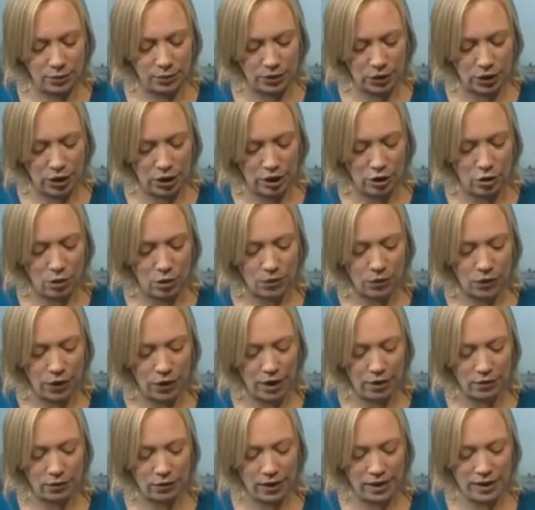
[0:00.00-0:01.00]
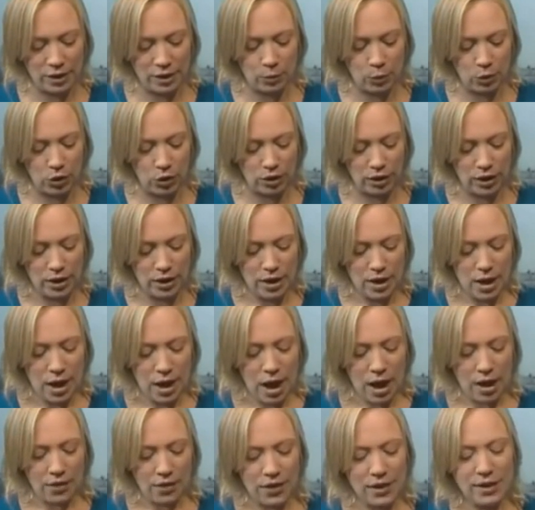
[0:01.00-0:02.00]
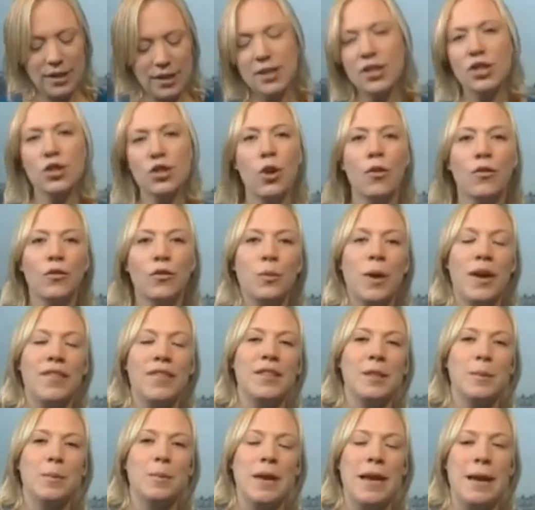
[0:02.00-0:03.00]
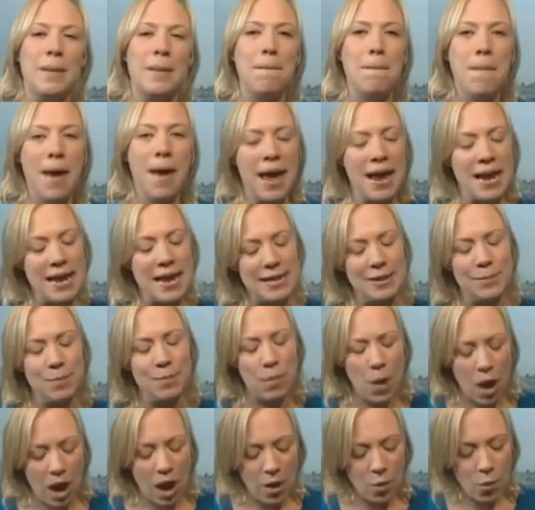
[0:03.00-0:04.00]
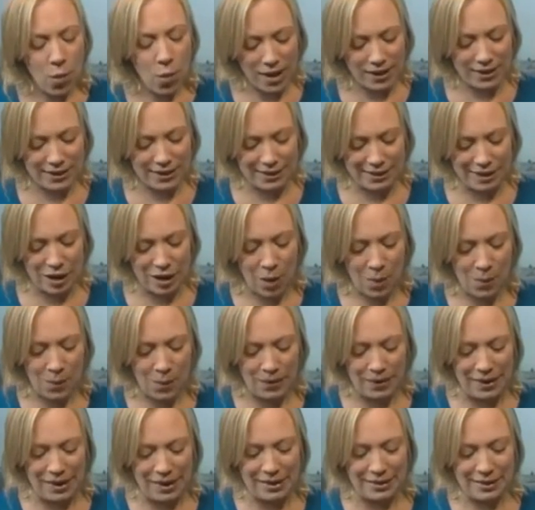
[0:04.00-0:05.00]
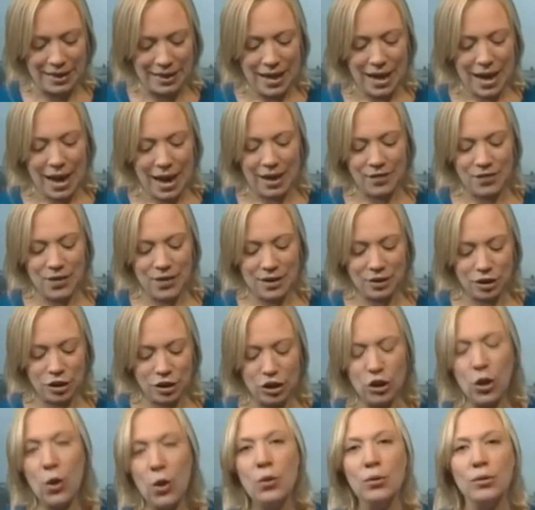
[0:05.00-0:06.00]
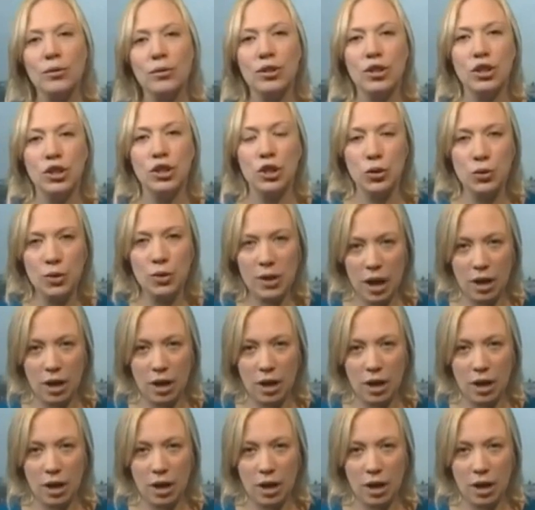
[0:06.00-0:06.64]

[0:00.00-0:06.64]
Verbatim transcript: that was going on via Facebook. Uh, this is software that's being made by Western companies and then sold to